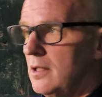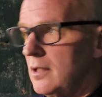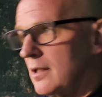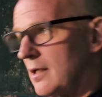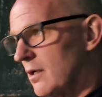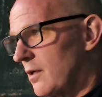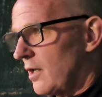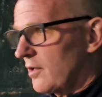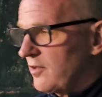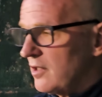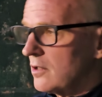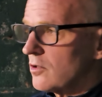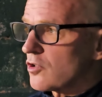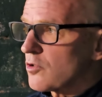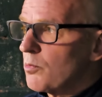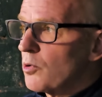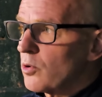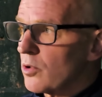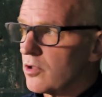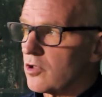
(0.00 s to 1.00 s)
I think the
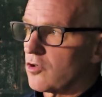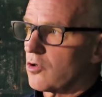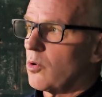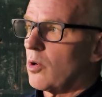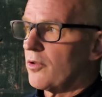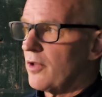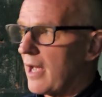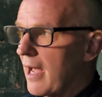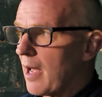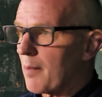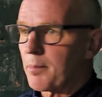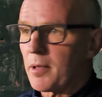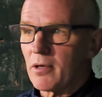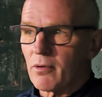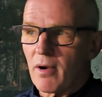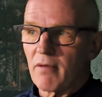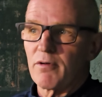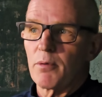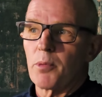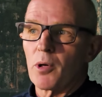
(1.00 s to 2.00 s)
smaller the squad, the happier
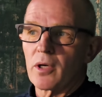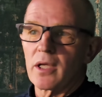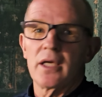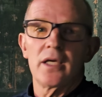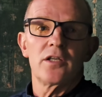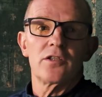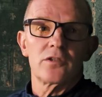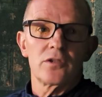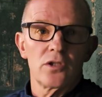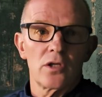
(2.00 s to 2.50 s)
everybody is.